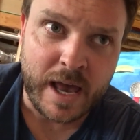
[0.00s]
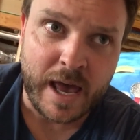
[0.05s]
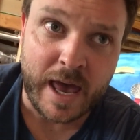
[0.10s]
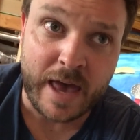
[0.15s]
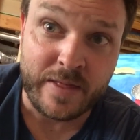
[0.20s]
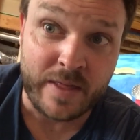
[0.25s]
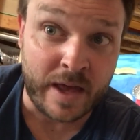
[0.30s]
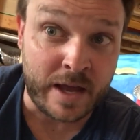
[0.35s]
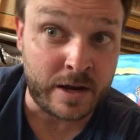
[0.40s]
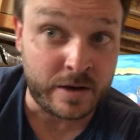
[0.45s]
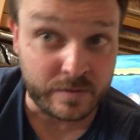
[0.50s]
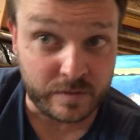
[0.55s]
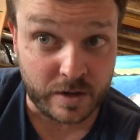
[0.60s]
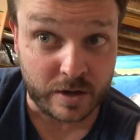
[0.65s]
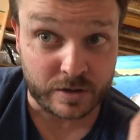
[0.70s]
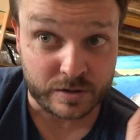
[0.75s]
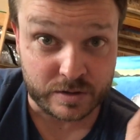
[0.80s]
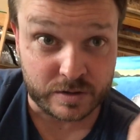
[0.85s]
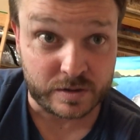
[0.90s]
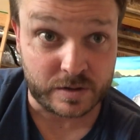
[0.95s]
And then
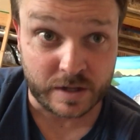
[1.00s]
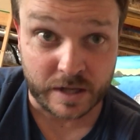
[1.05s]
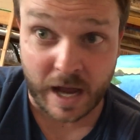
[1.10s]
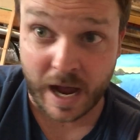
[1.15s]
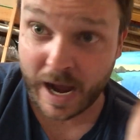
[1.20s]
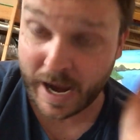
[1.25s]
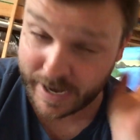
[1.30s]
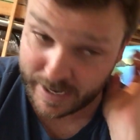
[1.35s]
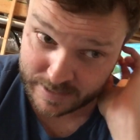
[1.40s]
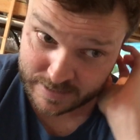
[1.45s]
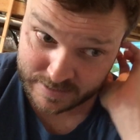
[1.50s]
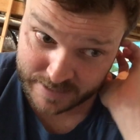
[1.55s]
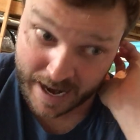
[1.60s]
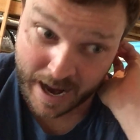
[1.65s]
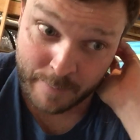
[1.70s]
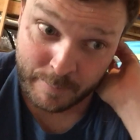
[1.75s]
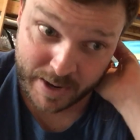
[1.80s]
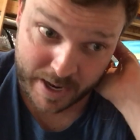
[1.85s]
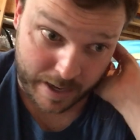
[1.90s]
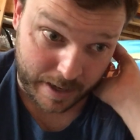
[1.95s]
there's the guy in
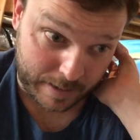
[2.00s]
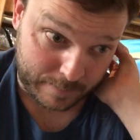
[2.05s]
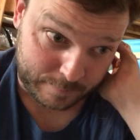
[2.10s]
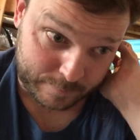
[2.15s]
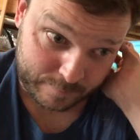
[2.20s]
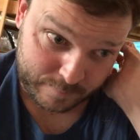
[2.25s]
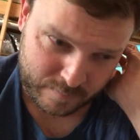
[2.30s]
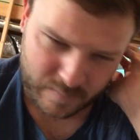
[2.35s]
Zambia.